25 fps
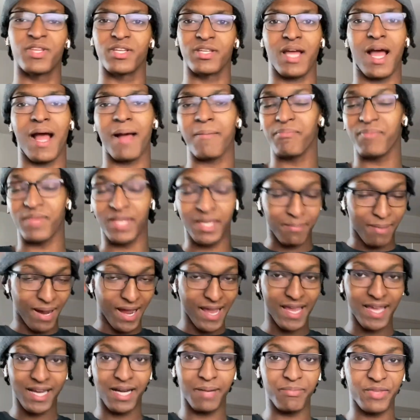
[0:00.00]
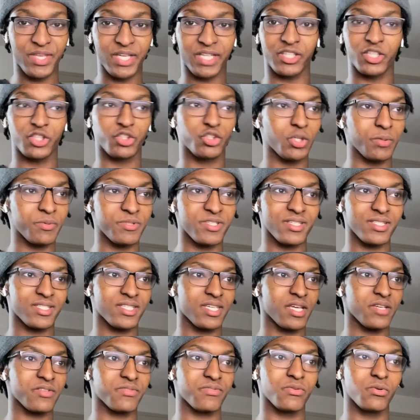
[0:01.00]
I'm in my head, I'm thinking the trip was
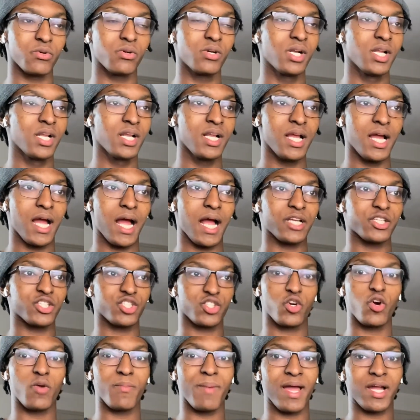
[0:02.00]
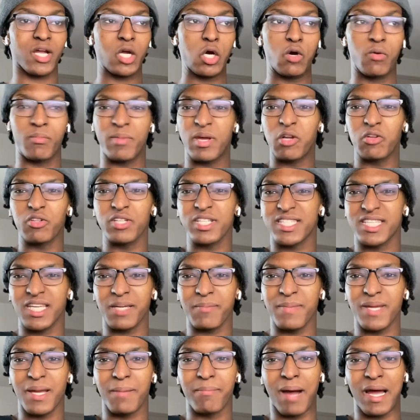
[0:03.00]
successful. I just go back home. It only took
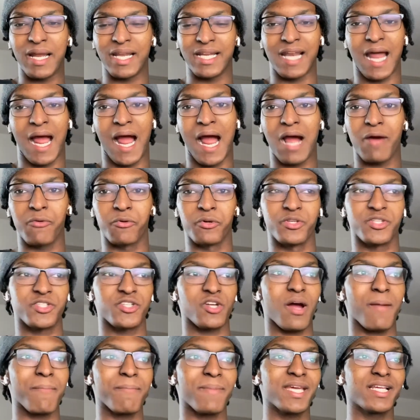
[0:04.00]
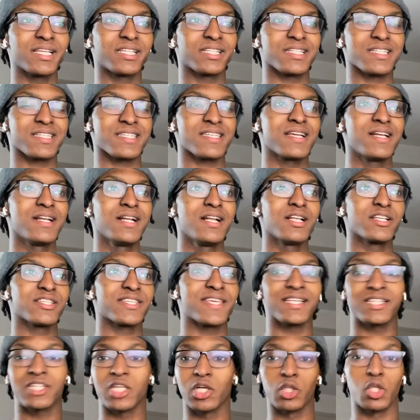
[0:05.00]
me about an hour. So I may just
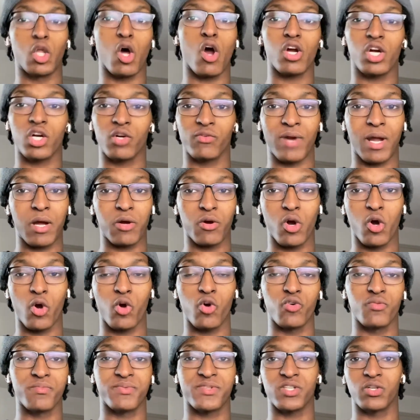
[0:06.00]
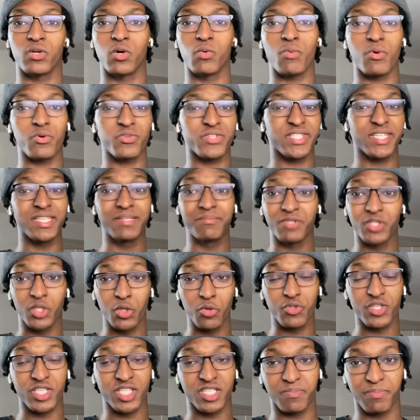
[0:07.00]
take the longer route home so it won't seem too
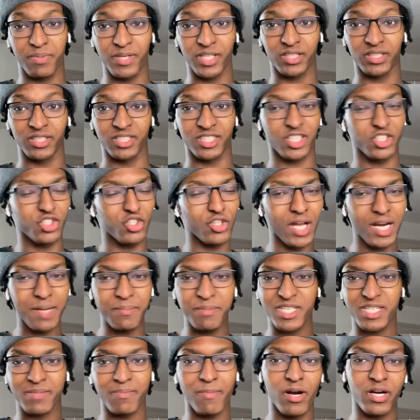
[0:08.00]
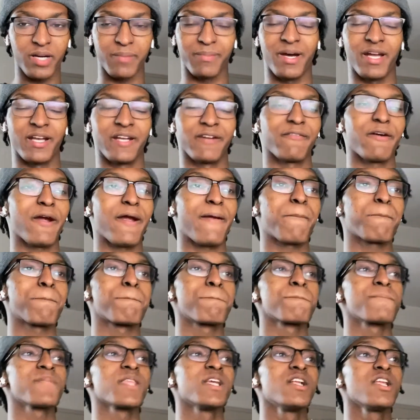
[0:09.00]
suspicious. Because you got to be smart about it, right?
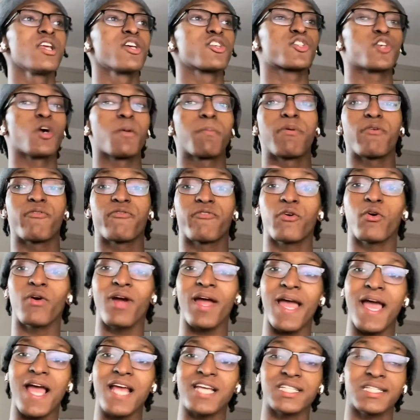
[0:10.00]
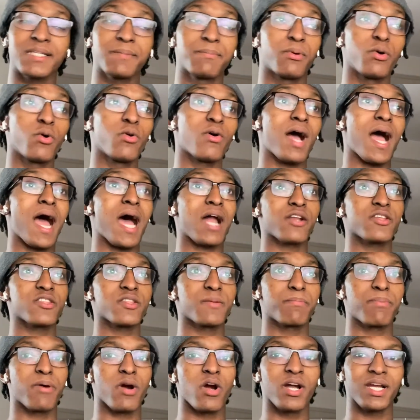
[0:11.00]
So before I actually pull out of the
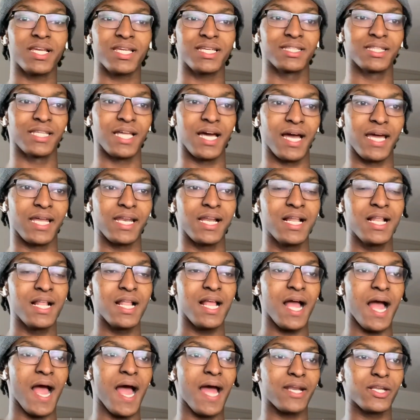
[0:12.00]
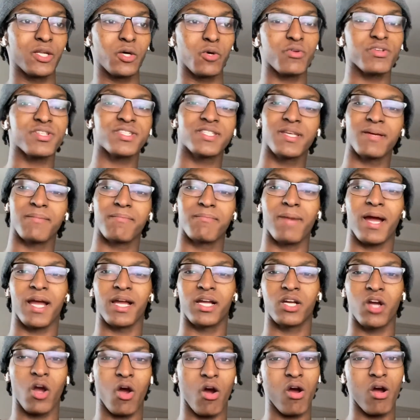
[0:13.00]
parking lot, I noticed that my
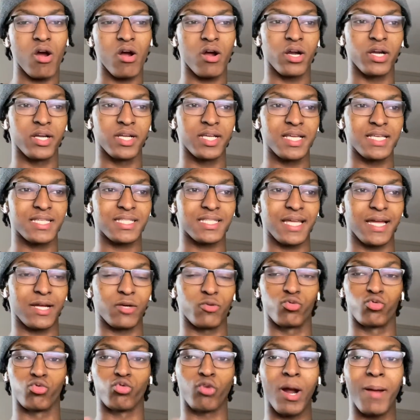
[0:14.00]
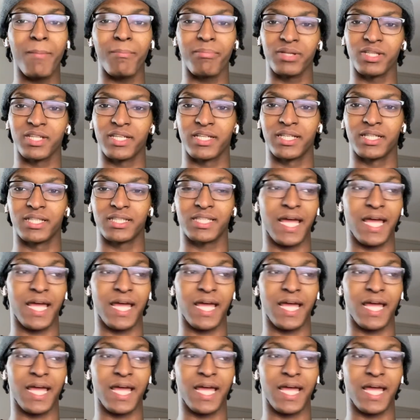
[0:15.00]
car is like rumbling.